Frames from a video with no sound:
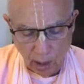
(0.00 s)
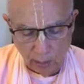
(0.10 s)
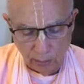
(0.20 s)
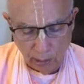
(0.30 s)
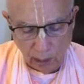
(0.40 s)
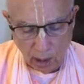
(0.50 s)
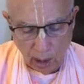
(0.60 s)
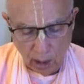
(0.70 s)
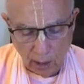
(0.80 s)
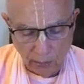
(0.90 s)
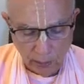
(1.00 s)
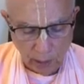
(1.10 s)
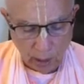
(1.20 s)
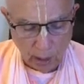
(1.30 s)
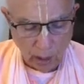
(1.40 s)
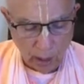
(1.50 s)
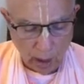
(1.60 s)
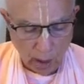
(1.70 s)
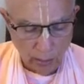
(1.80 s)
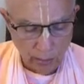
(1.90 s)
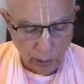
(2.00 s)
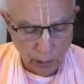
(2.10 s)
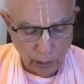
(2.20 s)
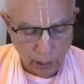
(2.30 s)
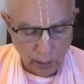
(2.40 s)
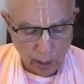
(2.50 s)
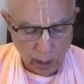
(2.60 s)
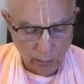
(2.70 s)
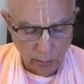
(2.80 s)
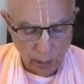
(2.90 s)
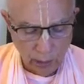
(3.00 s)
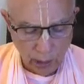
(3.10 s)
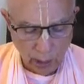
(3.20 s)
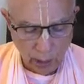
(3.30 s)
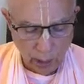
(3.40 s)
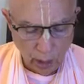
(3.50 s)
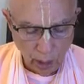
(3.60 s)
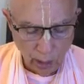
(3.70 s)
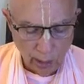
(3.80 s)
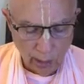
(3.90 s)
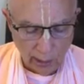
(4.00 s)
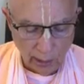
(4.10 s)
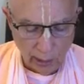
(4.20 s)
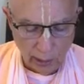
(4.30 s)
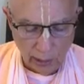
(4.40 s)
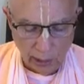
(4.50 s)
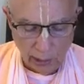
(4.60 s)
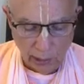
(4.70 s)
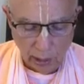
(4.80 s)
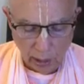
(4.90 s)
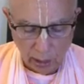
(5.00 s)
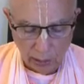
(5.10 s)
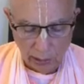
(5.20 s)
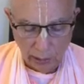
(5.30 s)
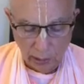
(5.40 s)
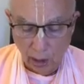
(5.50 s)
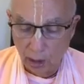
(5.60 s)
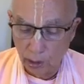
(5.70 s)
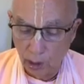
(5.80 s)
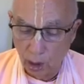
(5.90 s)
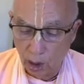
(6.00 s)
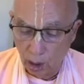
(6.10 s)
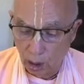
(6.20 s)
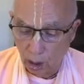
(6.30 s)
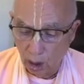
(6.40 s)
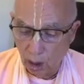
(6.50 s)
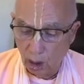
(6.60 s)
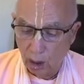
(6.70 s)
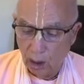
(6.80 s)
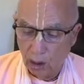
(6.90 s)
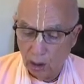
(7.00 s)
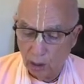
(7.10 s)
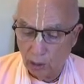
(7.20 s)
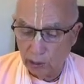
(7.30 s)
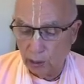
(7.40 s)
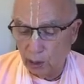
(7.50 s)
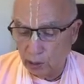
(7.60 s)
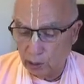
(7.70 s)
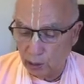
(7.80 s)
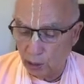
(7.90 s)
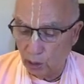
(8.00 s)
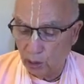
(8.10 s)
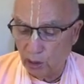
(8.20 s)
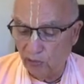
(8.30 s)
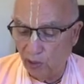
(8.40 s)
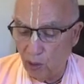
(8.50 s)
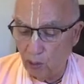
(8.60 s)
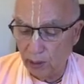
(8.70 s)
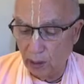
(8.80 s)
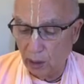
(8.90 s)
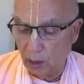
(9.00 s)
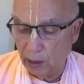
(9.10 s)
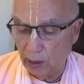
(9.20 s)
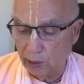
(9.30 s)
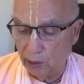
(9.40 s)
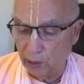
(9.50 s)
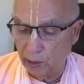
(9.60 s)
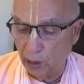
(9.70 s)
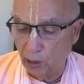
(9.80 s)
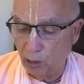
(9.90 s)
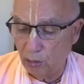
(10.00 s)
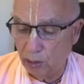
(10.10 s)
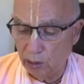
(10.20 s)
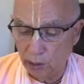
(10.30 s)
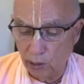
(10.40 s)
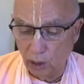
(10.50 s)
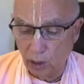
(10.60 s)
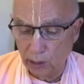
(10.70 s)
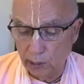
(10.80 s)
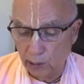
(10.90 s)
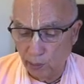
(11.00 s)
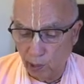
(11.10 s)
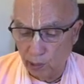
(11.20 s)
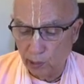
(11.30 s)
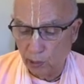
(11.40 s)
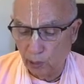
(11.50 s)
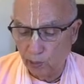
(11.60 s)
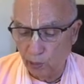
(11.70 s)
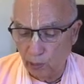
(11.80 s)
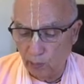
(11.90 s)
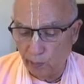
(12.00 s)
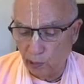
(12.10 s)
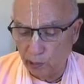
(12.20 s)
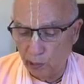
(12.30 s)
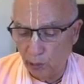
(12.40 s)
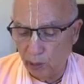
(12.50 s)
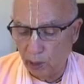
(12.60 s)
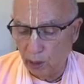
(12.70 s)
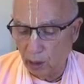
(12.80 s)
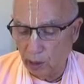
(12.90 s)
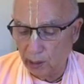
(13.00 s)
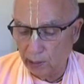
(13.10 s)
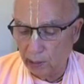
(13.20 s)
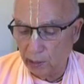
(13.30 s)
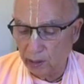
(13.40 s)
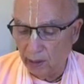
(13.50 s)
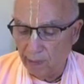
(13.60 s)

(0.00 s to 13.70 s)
Amsha Avatar Amshi Amshe Deki Jeshta Kanishta Char. Krishna is the source of all incarnations, and all others are his parts or partial incarnations.